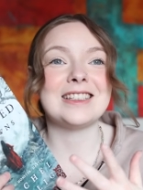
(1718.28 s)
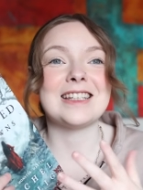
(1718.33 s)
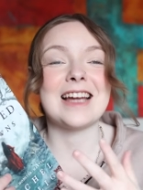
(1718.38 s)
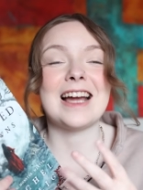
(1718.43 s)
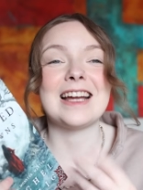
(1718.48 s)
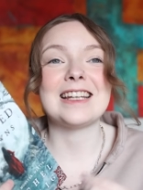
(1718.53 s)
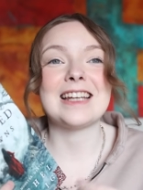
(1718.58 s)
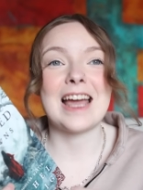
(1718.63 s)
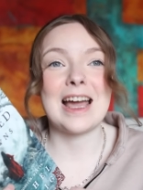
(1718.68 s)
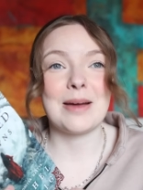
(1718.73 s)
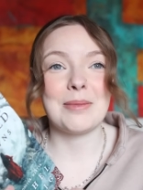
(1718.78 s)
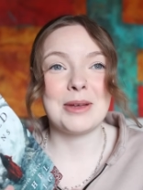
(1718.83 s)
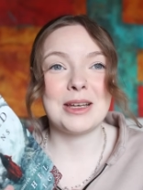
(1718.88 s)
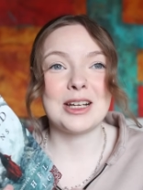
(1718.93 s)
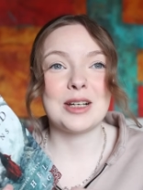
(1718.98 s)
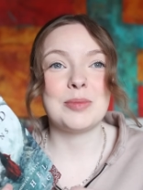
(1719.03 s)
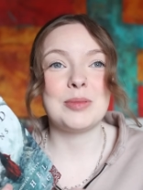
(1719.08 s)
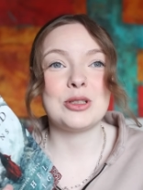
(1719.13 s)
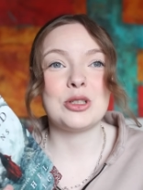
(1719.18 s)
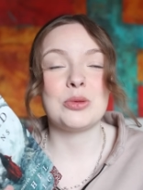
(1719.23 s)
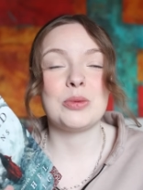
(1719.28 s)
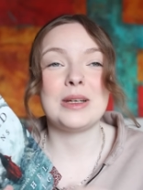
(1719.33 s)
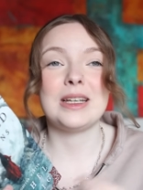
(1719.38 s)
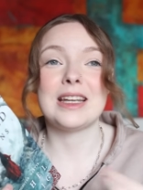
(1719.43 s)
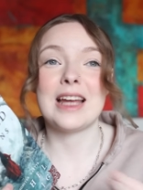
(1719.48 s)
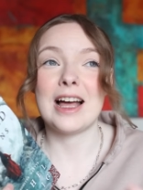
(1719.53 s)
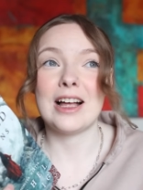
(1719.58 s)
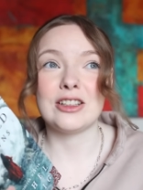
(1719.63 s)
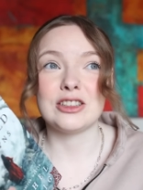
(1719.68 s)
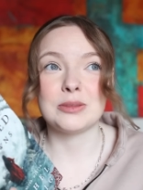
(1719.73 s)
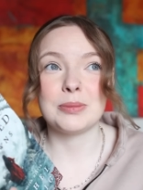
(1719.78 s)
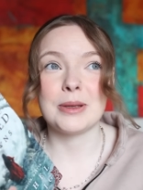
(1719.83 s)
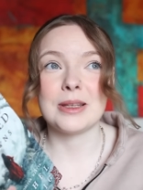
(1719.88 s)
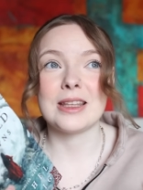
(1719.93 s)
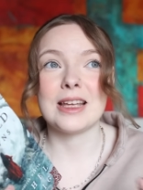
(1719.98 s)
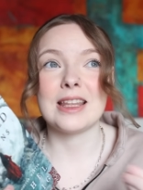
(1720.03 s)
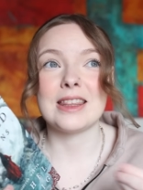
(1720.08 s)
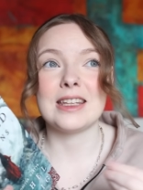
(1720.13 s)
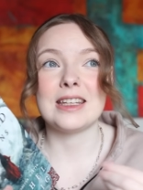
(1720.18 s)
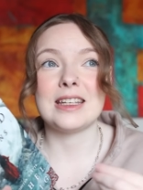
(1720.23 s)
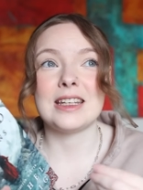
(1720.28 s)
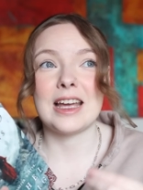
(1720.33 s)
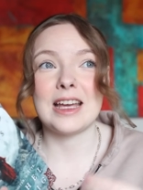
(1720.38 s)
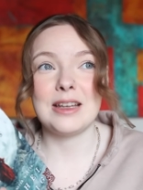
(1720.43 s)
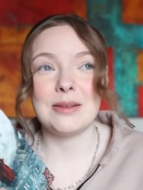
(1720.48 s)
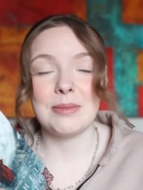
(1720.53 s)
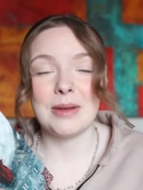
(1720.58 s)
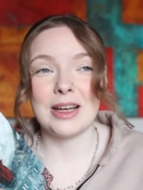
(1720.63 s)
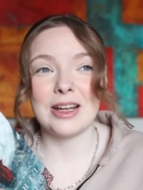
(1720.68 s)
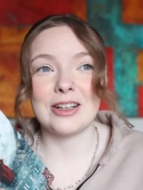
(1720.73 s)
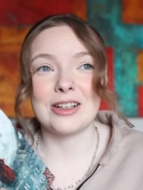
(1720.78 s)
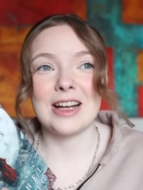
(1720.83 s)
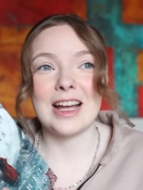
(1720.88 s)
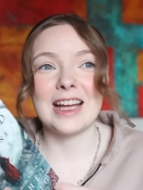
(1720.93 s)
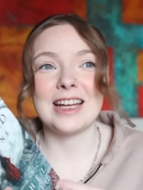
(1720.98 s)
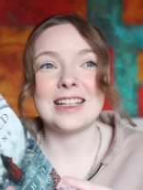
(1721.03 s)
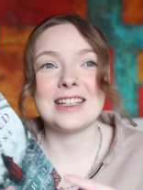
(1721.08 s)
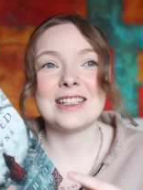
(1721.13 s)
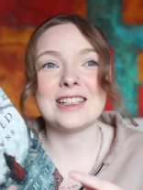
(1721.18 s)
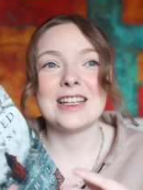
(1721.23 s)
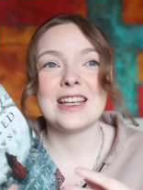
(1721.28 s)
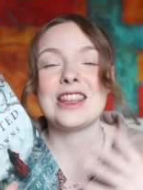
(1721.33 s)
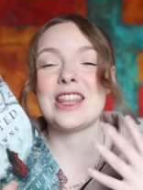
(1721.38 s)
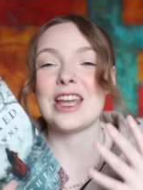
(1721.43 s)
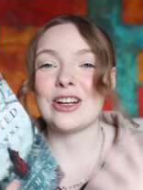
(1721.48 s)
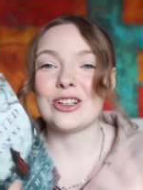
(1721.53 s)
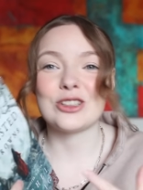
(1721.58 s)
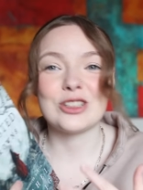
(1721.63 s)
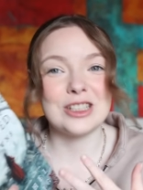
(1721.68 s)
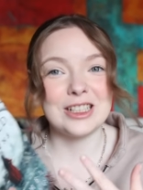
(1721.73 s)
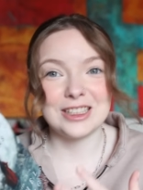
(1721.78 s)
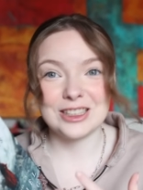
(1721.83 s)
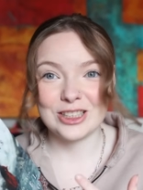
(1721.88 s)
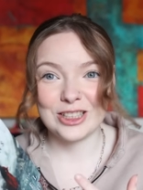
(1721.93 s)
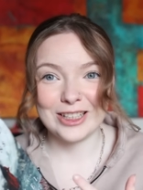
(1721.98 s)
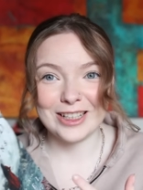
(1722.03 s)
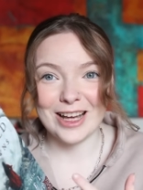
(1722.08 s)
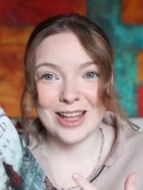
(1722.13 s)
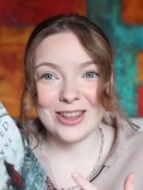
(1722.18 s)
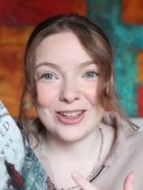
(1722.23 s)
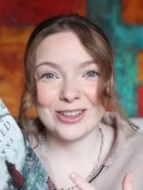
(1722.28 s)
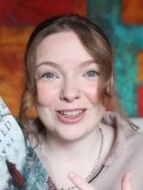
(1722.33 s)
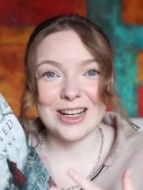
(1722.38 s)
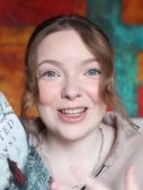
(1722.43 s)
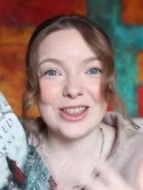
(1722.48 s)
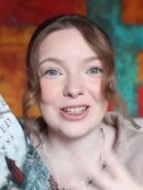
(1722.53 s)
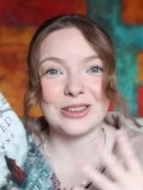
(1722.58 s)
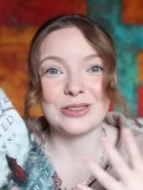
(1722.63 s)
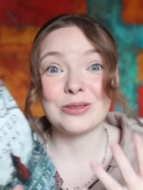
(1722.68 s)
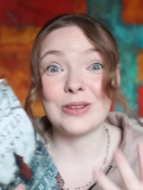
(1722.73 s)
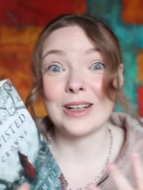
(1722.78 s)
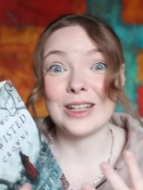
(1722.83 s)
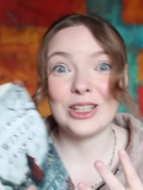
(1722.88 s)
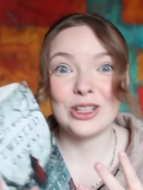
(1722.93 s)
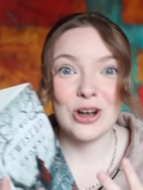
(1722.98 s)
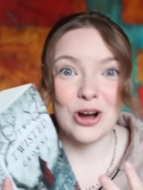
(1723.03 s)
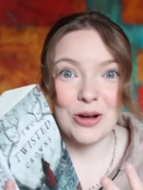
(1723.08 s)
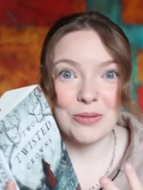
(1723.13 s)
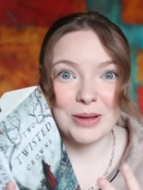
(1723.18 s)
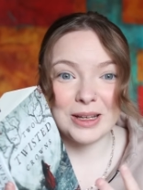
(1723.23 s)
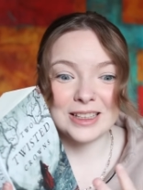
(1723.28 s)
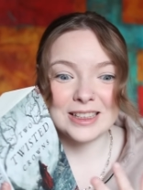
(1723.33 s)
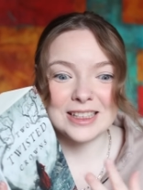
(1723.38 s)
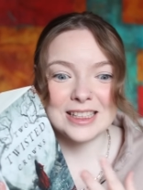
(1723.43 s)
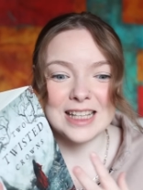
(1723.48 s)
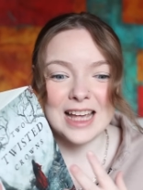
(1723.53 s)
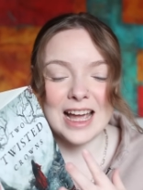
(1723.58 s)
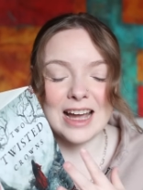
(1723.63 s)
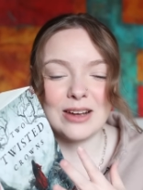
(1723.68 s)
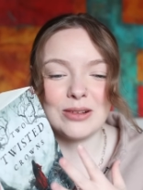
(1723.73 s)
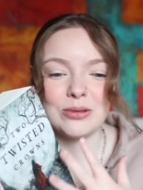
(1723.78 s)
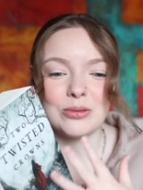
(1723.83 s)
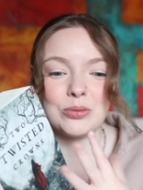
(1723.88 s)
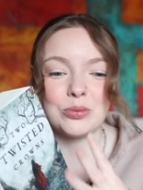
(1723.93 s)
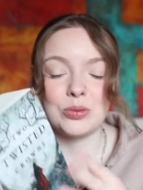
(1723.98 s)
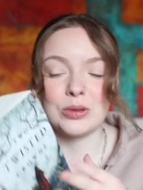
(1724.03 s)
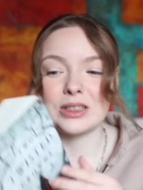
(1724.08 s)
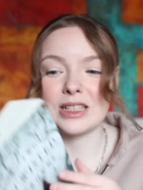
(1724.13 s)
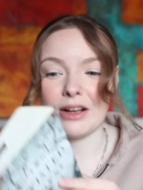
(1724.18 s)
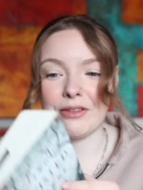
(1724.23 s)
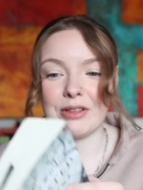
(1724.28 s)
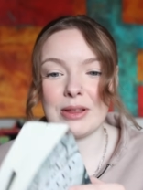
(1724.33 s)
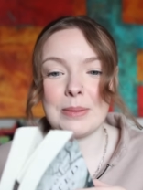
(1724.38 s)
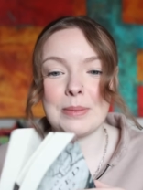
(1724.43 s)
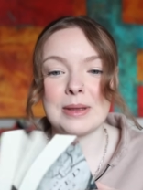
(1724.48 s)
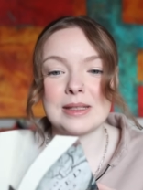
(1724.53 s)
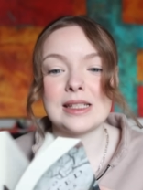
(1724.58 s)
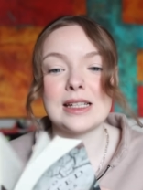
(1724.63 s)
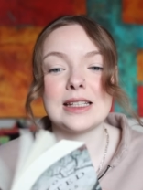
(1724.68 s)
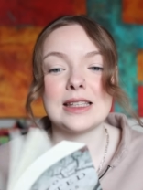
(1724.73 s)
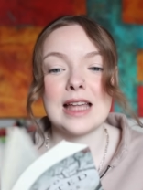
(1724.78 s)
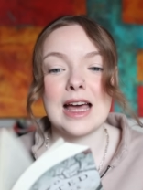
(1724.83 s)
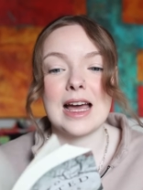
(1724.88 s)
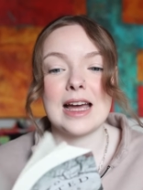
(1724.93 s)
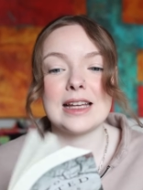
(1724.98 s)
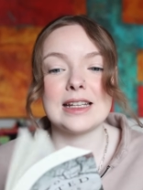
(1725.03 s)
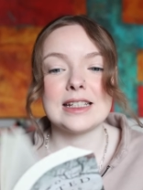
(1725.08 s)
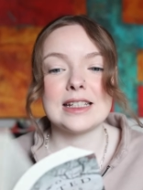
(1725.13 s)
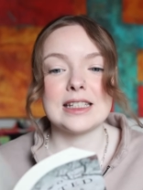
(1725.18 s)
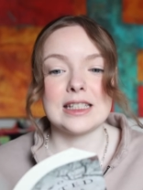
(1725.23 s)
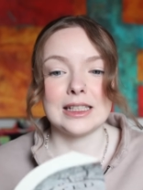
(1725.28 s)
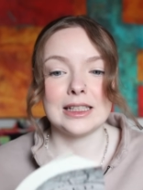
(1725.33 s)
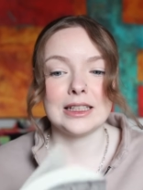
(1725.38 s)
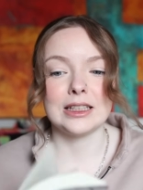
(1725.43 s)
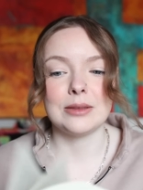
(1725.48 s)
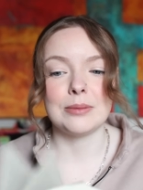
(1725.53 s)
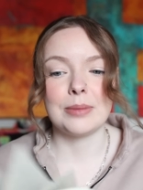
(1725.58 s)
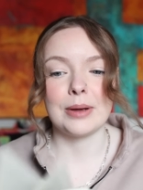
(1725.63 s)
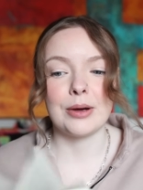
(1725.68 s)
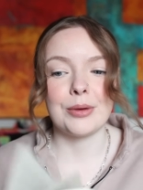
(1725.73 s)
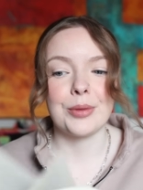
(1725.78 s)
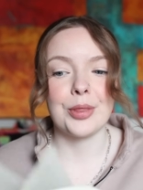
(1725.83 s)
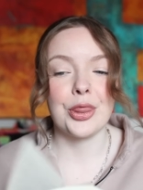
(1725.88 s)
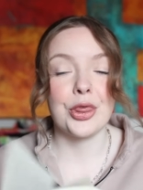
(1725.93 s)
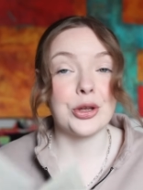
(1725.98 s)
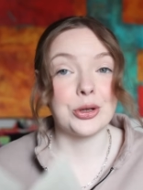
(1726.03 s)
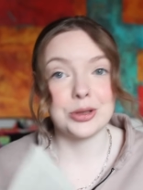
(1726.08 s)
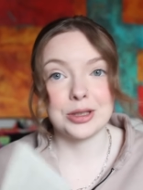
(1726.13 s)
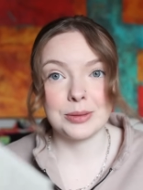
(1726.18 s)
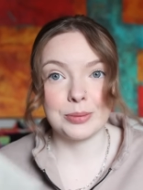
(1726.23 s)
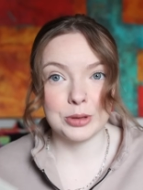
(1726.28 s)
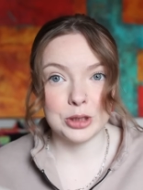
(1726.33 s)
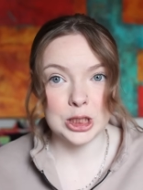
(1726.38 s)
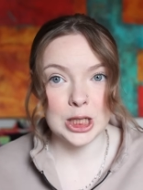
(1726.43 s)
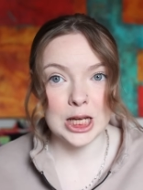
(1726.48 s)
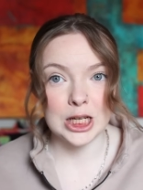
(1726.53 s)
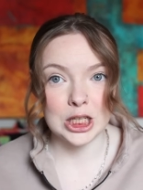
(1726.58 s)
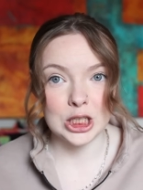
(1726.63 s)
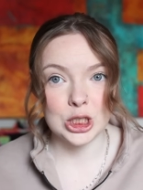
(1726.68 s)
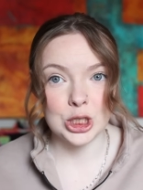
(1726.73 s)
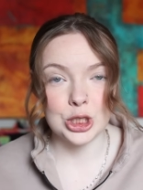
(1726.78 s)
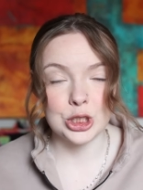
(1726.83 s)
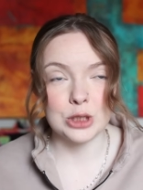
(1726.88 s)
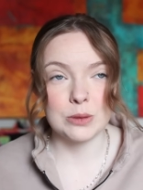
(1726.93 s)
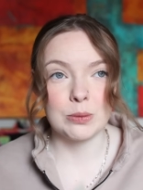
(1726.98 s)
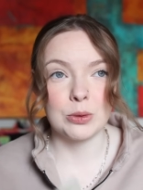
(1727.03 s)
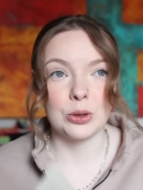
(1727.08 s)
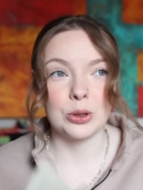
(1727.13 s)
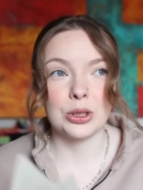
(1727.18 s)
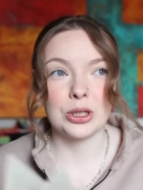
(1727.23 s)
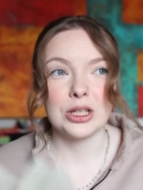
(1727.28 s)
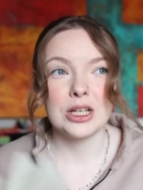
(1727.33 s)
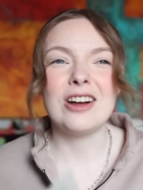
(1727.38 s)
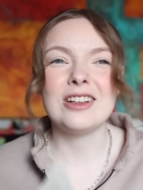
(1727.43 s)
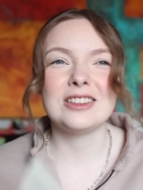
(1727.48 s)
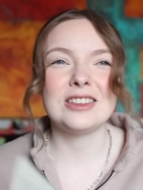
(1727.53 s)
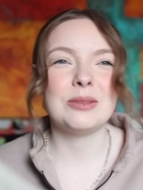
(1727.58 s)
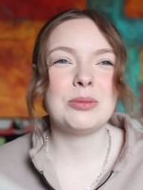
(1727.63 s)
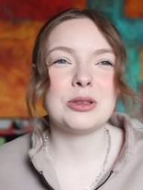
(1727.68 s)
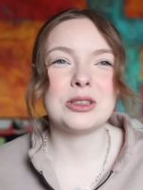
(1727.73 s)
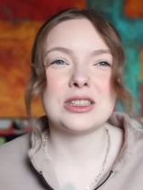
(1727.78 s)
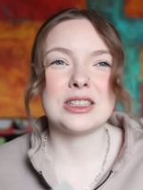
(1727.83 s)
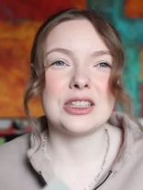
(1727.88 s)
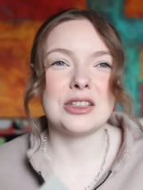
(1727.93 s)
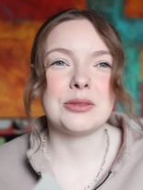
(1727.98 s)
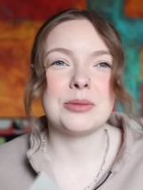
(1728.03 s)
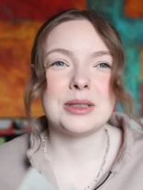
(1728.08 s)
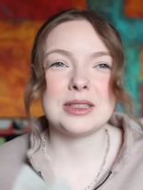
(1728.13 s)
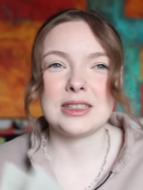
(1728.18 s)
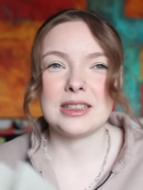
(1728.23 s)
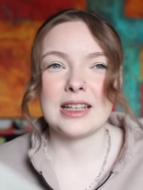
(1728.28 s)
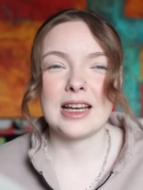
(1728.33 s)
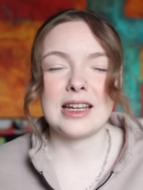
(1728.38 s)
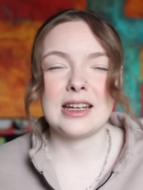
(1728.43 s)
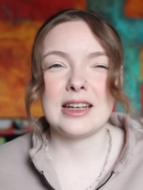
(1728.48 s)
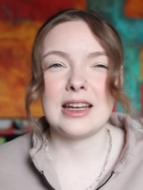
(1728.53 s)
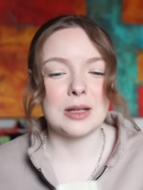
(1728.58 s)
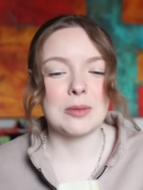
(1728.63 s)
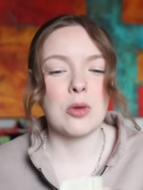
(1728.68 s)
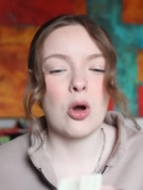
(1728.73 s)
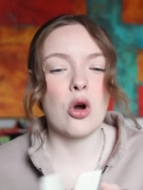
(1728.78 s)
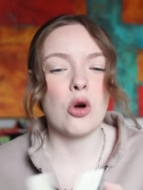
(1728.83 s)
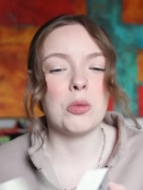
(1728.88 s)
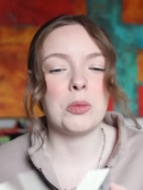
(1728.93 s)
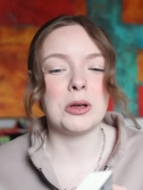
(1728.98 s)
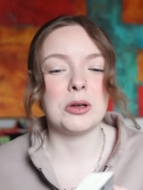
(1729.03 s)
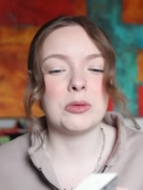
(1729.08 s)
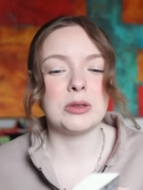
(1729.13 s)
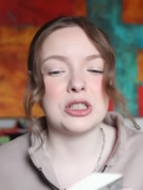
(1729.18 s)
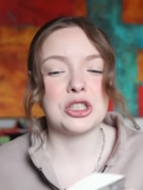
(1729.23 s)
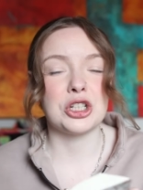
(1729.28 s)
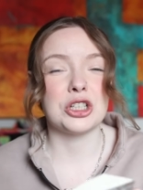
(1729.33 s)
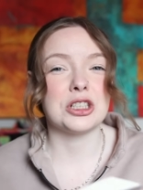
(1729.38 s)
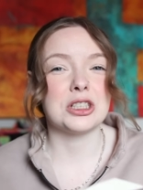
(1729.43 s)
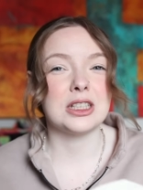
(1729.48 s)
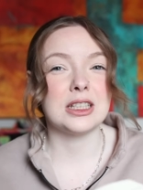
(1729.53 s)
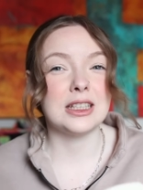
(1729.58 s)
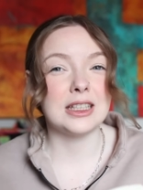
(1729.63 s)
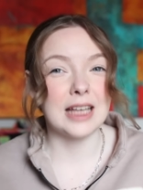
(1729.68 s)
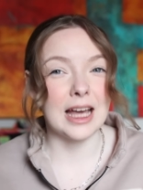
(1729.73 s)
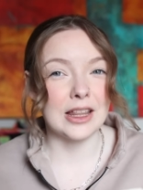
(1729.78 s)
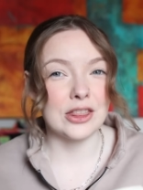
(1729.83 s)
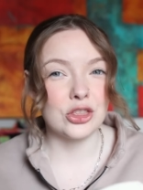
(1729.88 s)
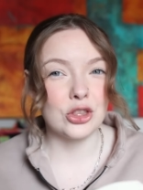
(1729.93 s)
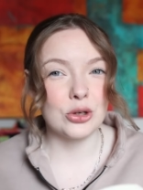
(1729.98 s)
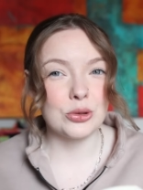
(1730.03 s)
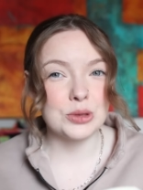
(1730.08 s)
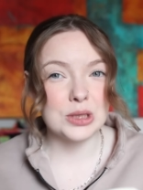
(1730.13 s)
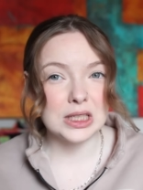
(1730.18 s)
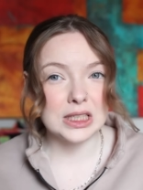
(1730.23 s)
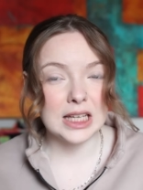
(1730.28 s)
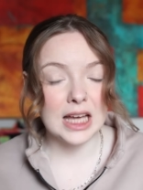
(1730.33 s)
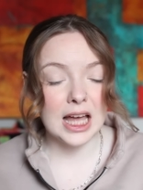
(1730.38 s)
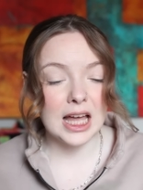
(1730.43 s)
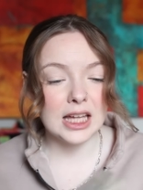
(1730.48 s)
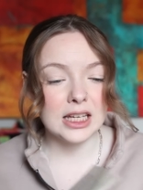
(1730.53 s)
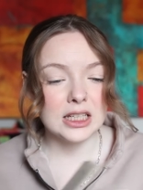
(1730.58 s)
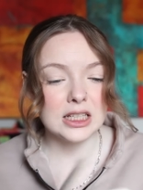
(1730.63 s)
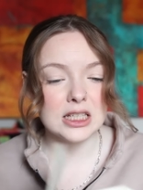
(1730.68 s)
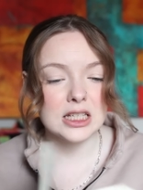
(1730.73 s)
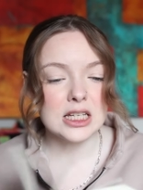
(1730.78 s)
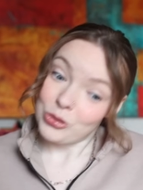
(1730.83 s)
dynamic between Elspeth and the nightmare and their scenes together and their funny comments and and we're definitely missing that until about 30% into this book. Honestly, we're still missing it, but I'm hoping we start to get those again.